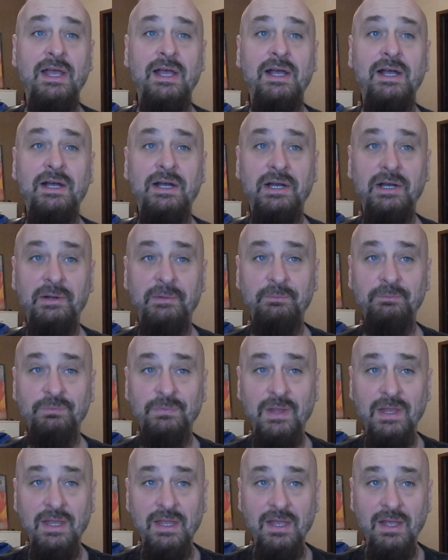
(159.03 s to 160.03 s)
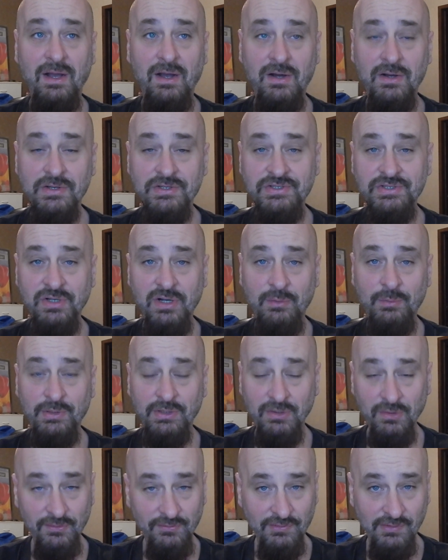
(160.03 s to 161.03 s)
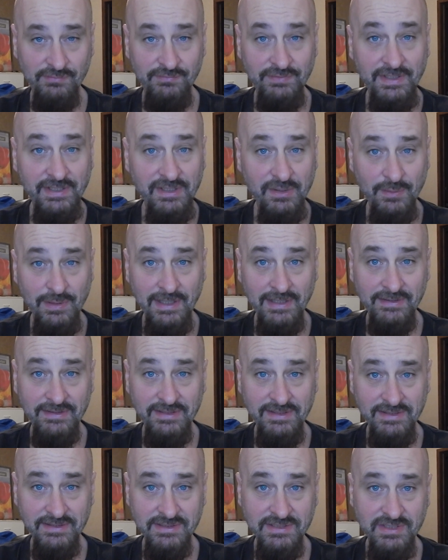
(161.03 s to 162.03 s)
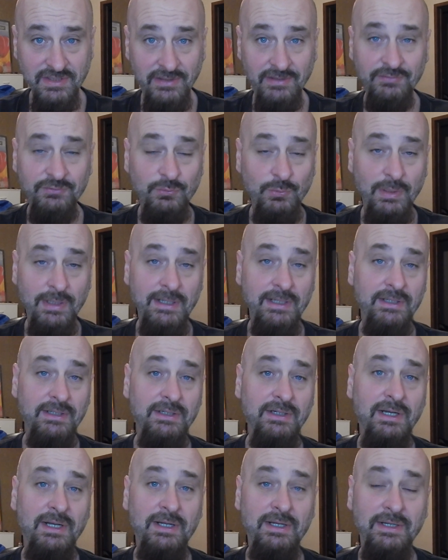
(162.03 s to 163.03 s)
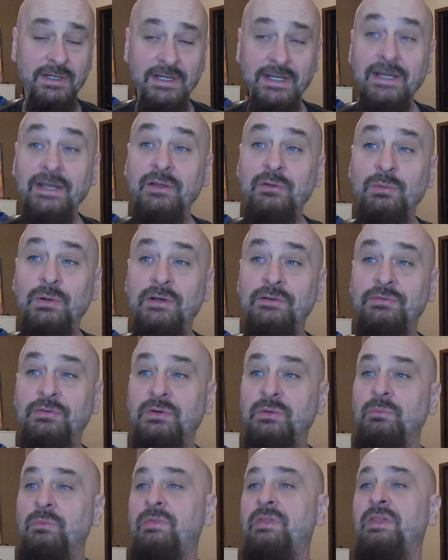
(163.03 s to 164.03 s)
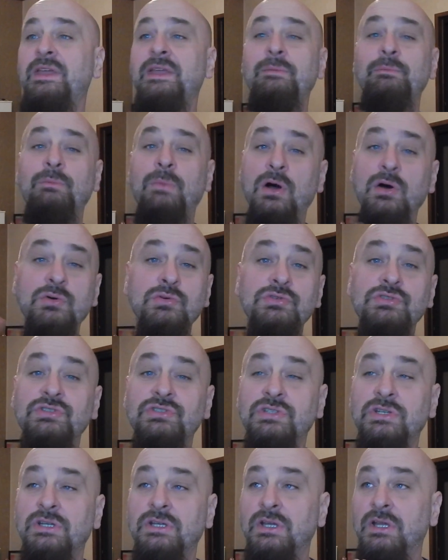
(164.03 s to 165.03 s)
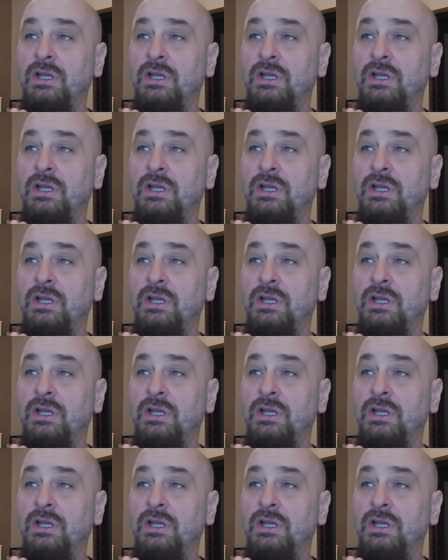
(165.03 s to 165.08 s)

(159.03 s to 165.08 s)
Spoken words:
Also, I want to go over video editing software, anywhere from the most,